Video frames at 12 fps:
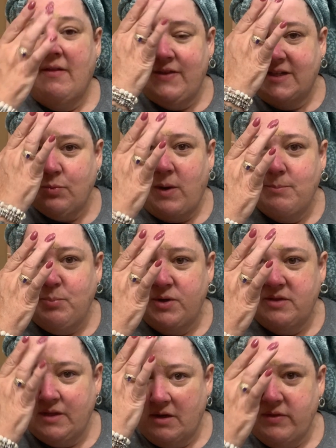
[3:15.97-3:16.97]
That's why I put
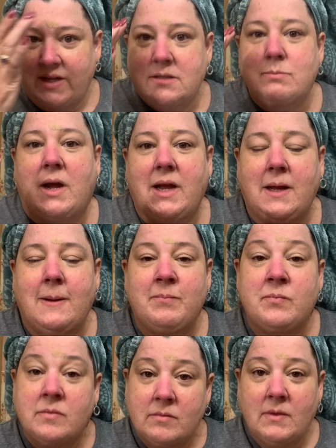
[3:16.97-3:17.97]
it there. That's my
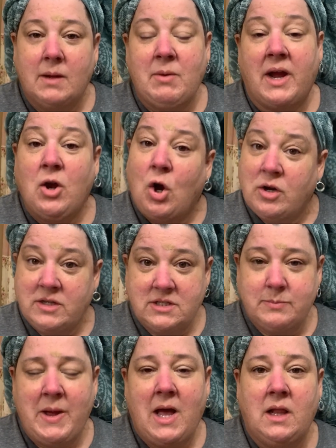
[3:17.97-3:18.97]

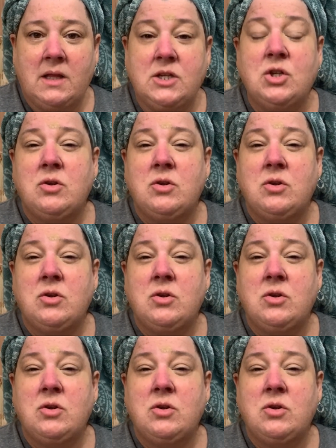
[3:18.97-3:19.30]
artist palette.